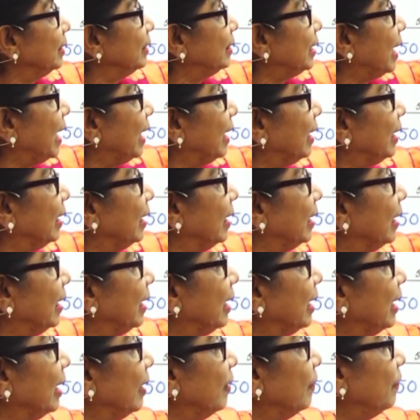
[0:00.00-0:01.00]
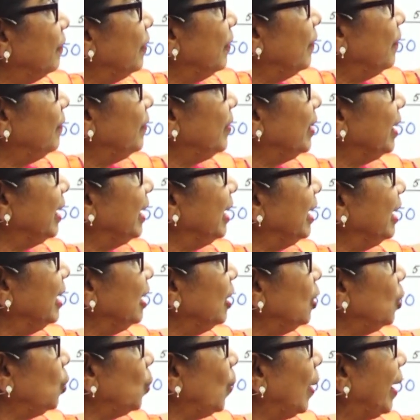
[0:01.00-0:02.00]
10,
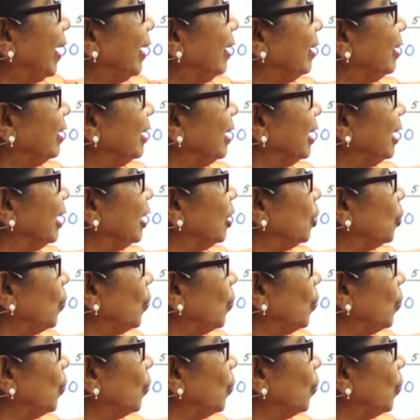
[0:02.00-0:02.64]
15, 20,